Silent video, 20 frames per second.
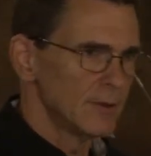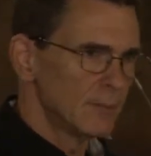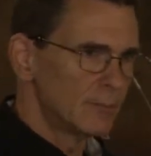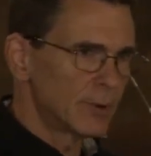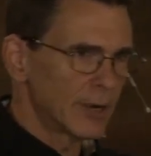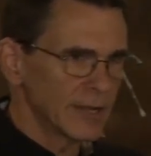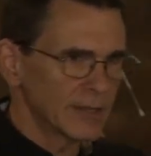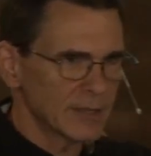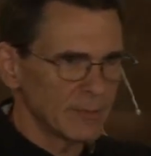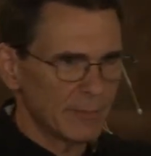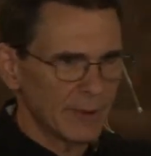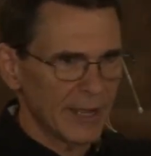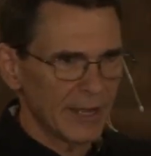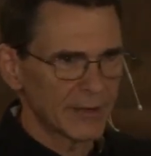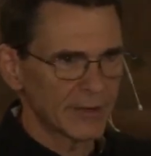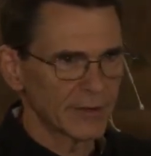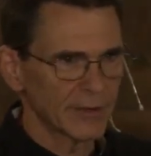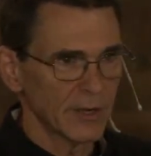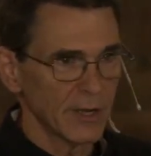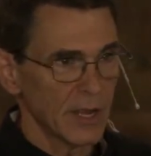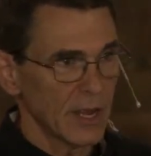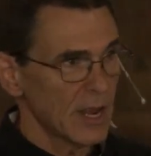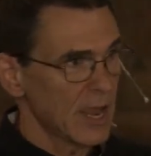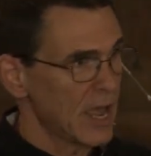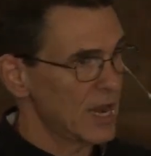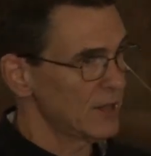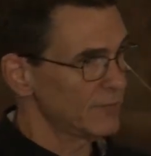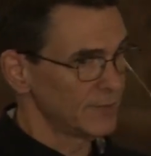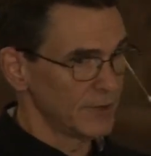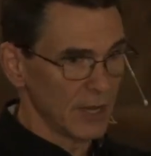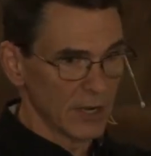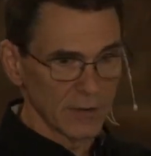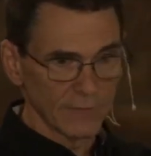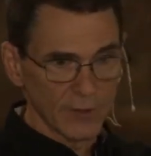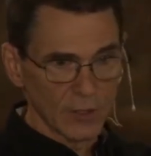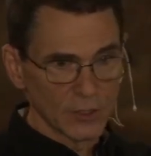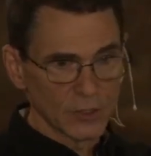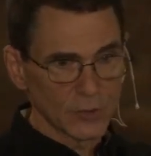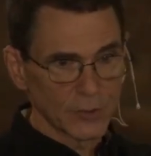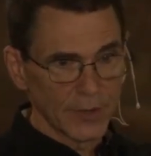Break the pattern. And if none of
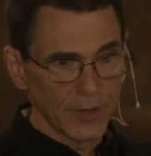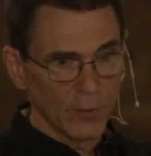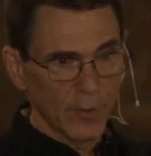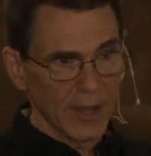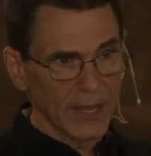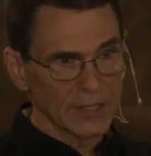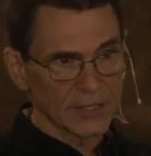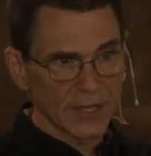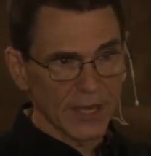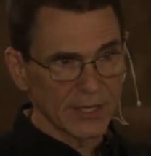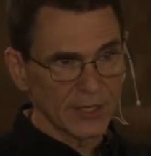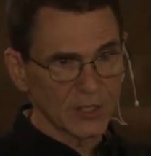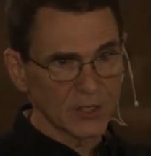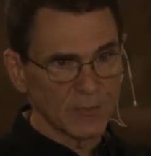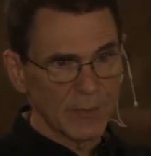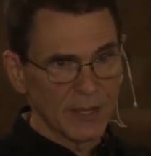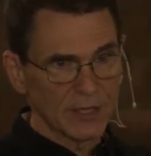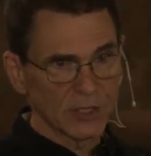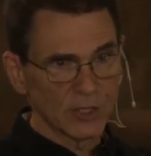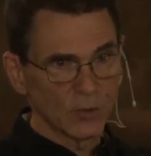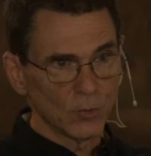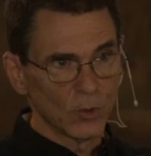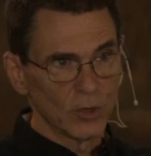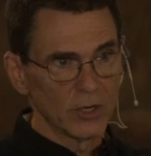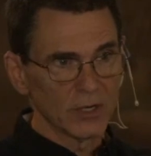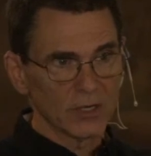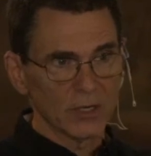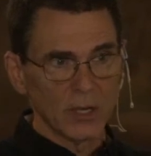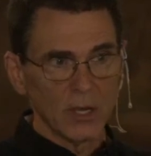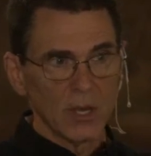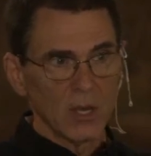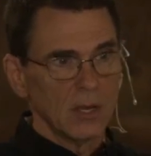those three ways I just mentioned work,